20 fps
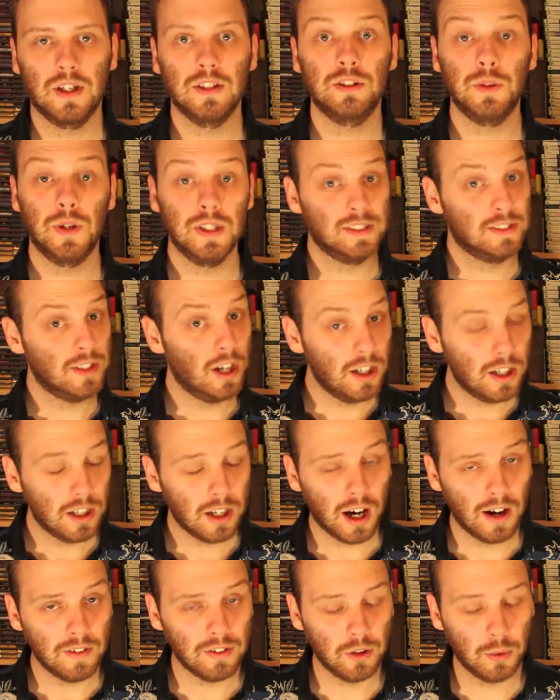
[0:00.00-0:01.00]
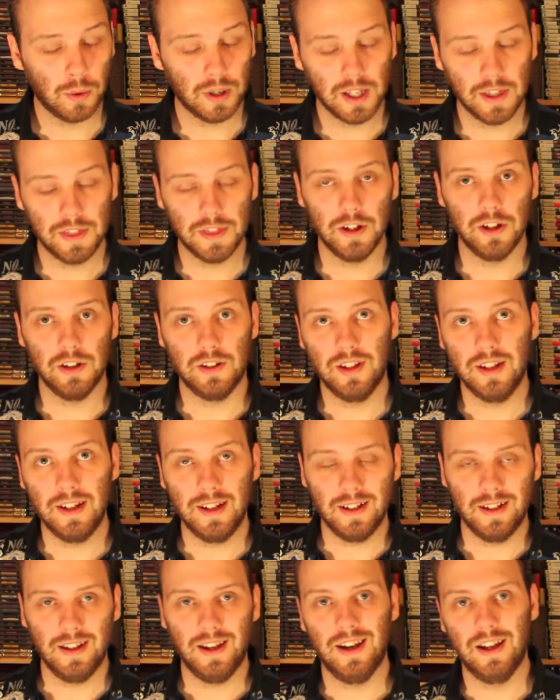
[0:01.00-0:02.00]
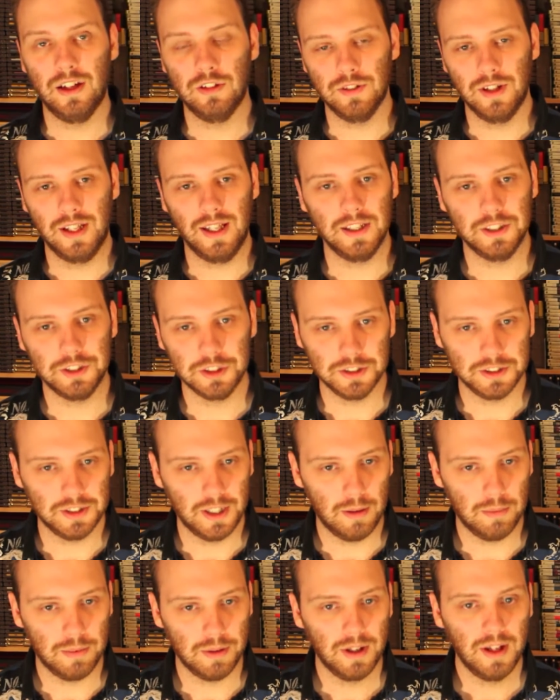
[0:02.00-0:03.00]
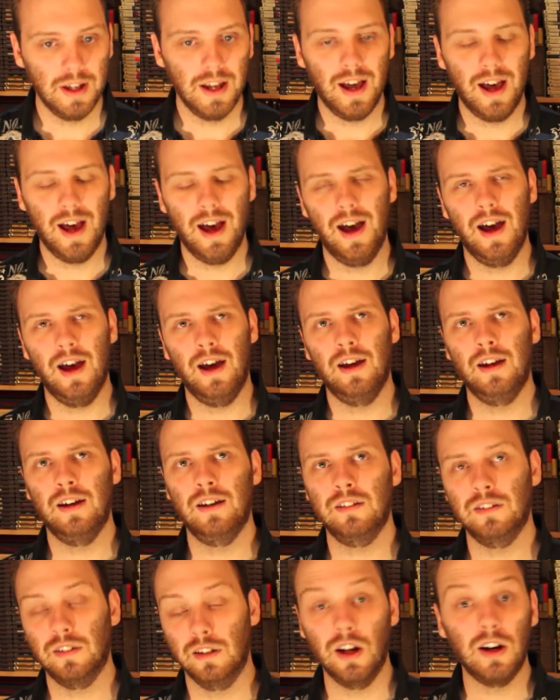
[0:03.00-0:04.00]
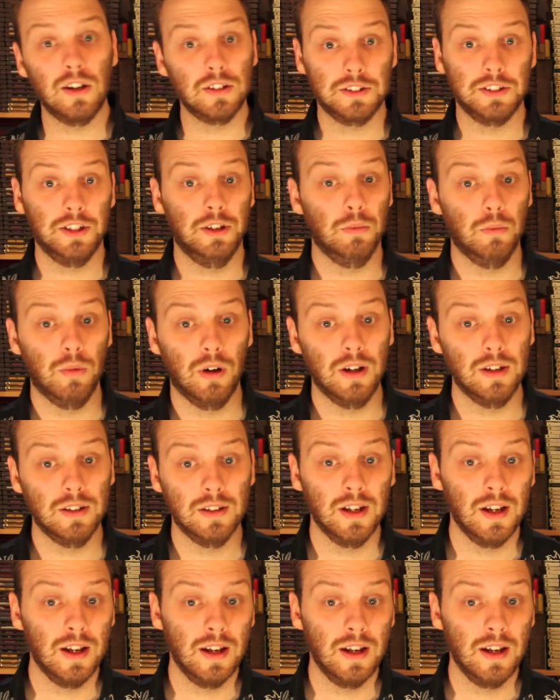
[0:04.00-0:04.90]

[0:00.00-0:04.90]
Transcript: So I started off 2013 in a relationship, and a long-term one.